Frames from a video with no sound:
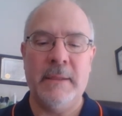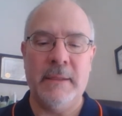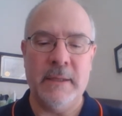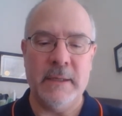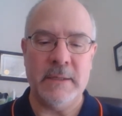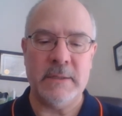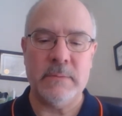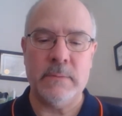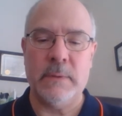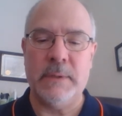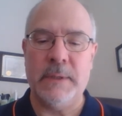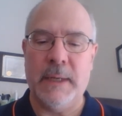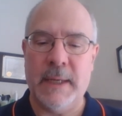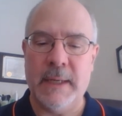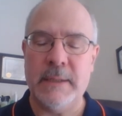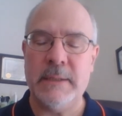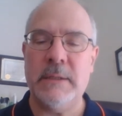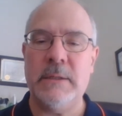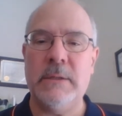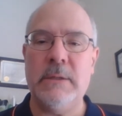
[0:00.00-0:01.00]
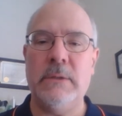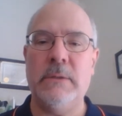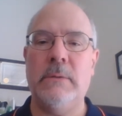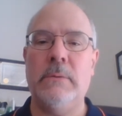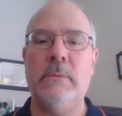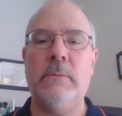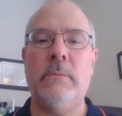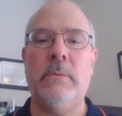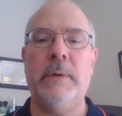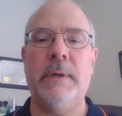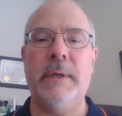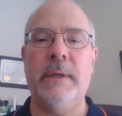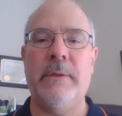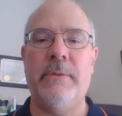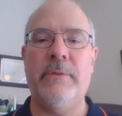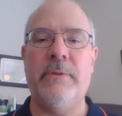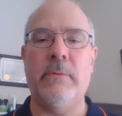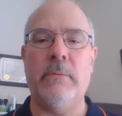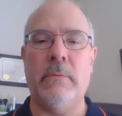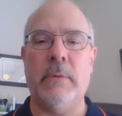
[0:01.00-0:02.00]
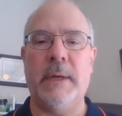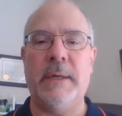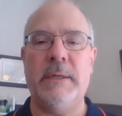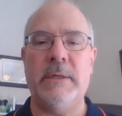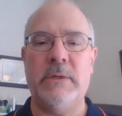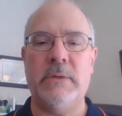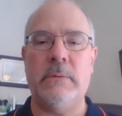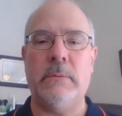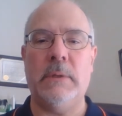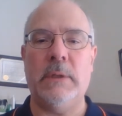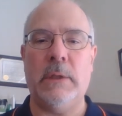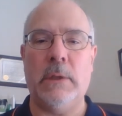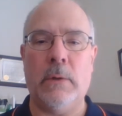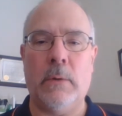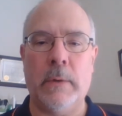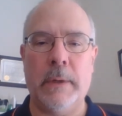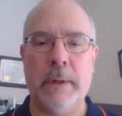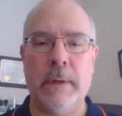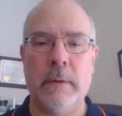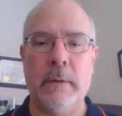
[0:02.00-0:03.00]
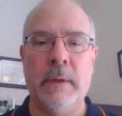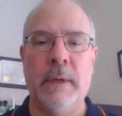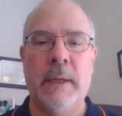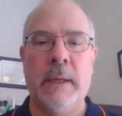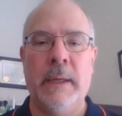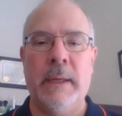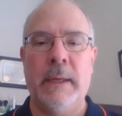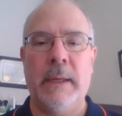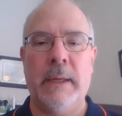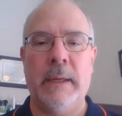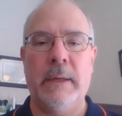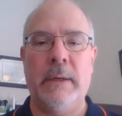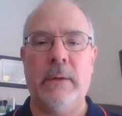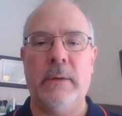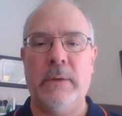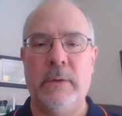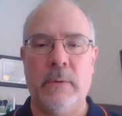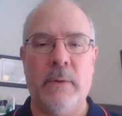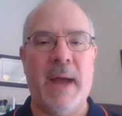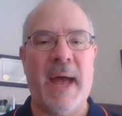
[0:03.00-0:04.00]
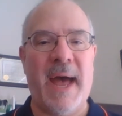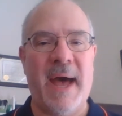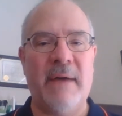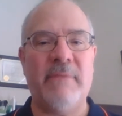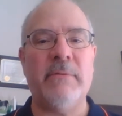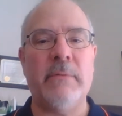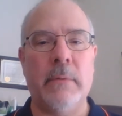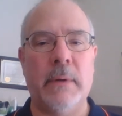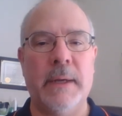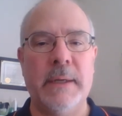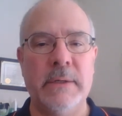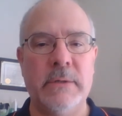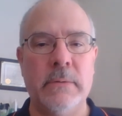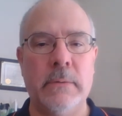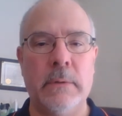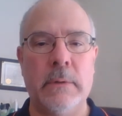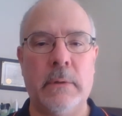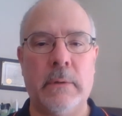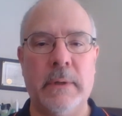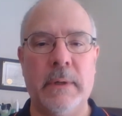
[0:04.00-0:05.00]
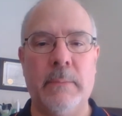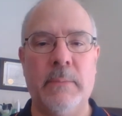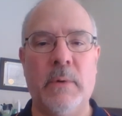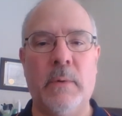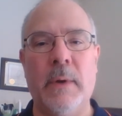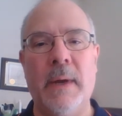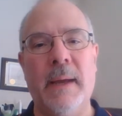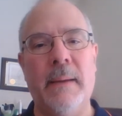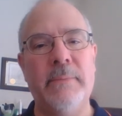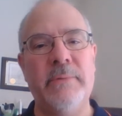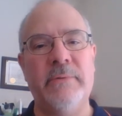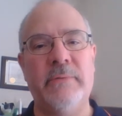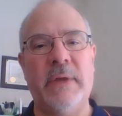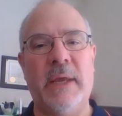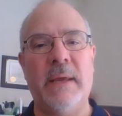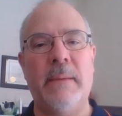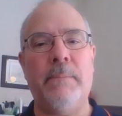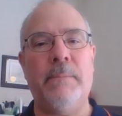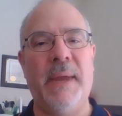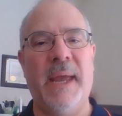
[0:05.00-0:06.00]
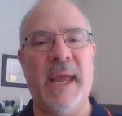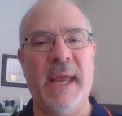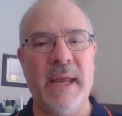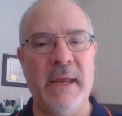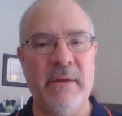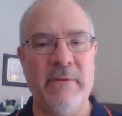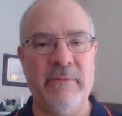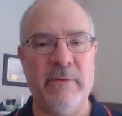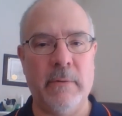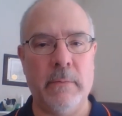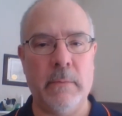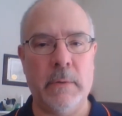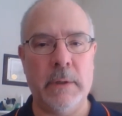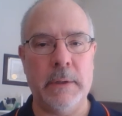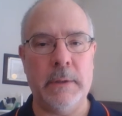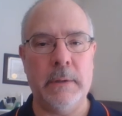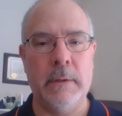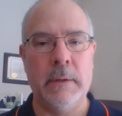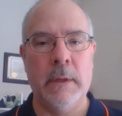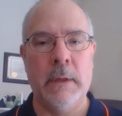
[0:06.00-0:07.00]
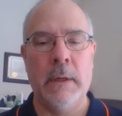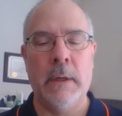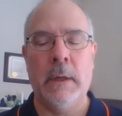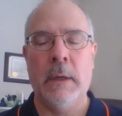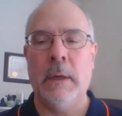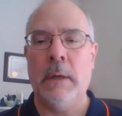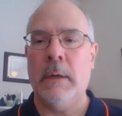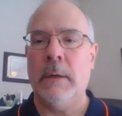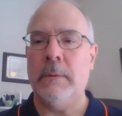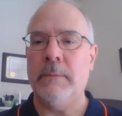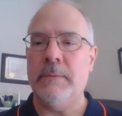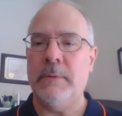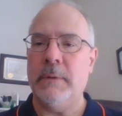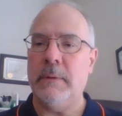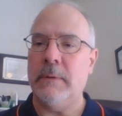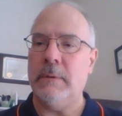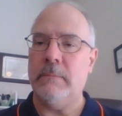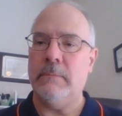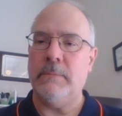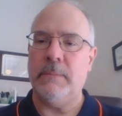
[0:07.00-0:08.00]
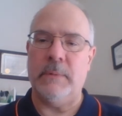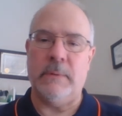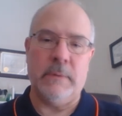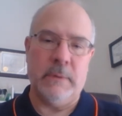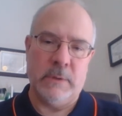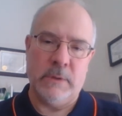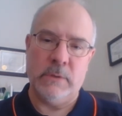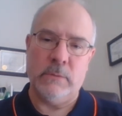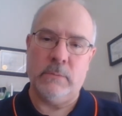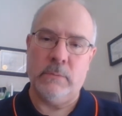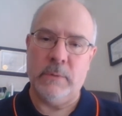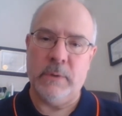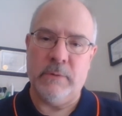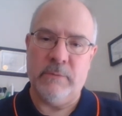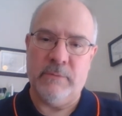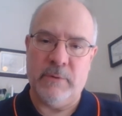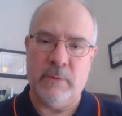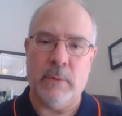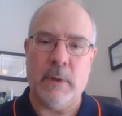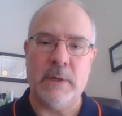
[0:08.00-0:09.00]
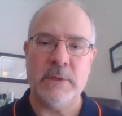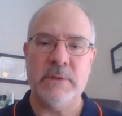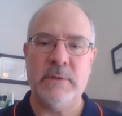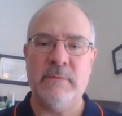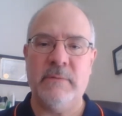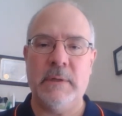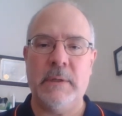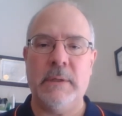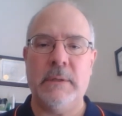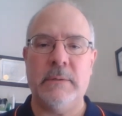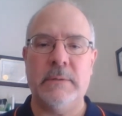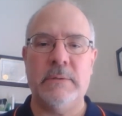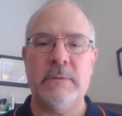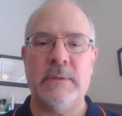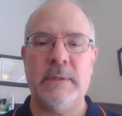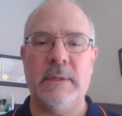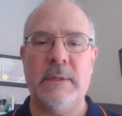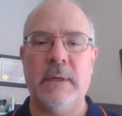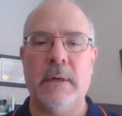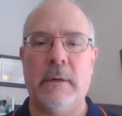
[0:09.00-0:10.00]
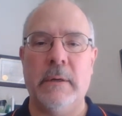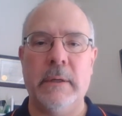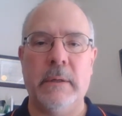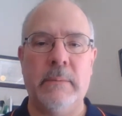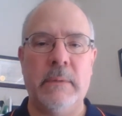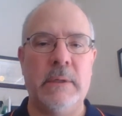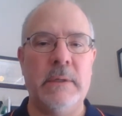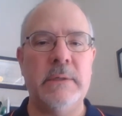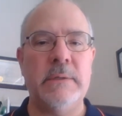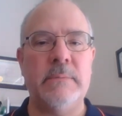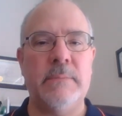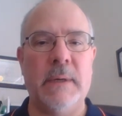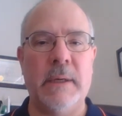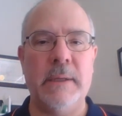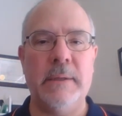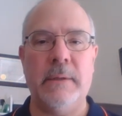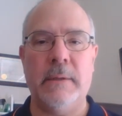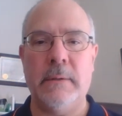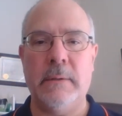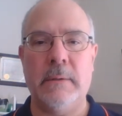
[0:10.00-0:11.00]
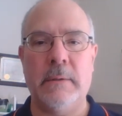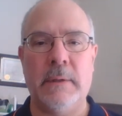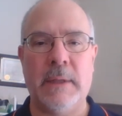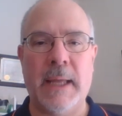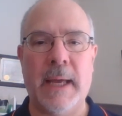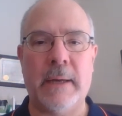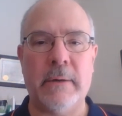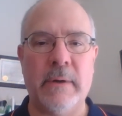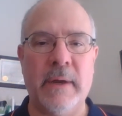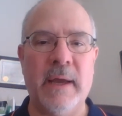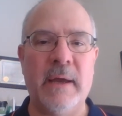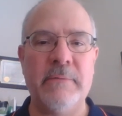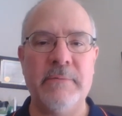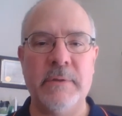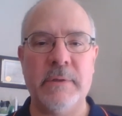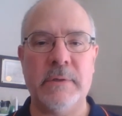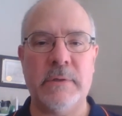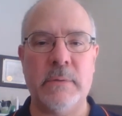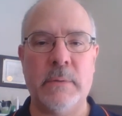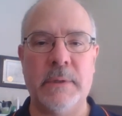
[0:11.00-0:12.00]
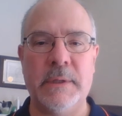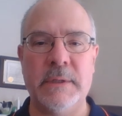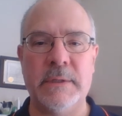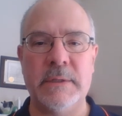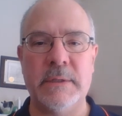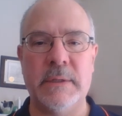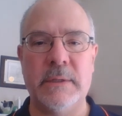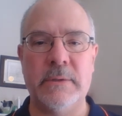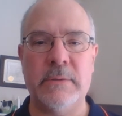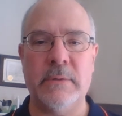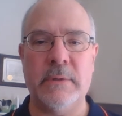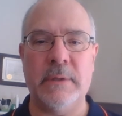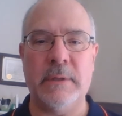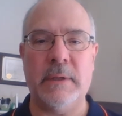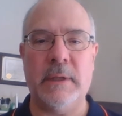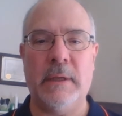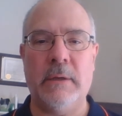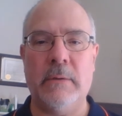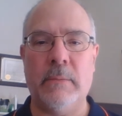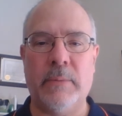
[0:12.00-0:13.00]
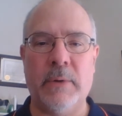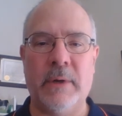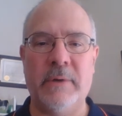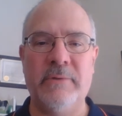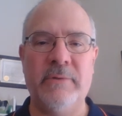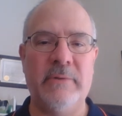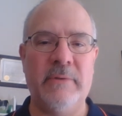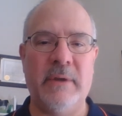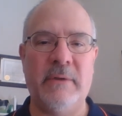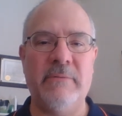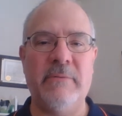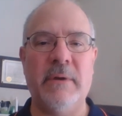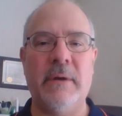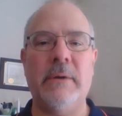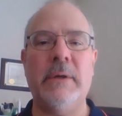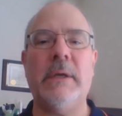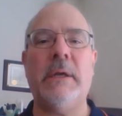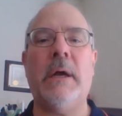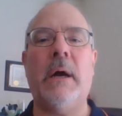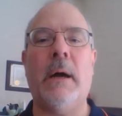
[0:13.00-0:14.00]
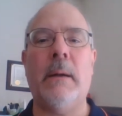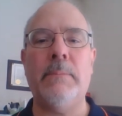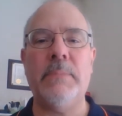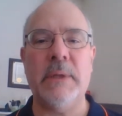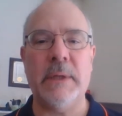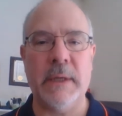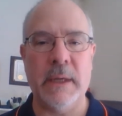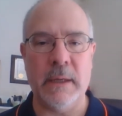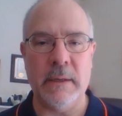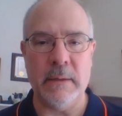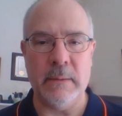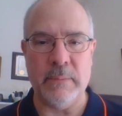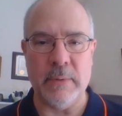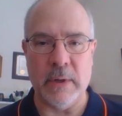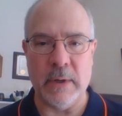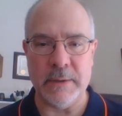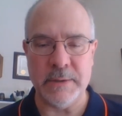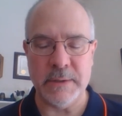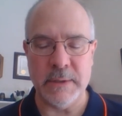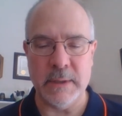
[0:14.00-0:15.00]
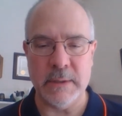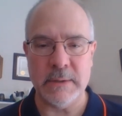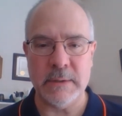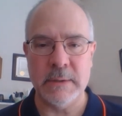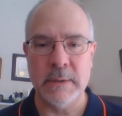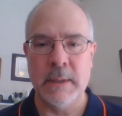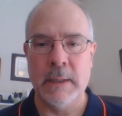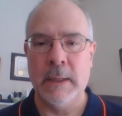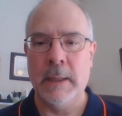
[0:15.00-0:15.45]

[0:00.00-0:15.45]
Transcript: This one had to do with the right to a lawyer. And you have a right to a lawyer, but what happens if you can't pay for one? If you watch the video, you see the argument is by the latter half of the 20th century, the legal process is a very complicated process.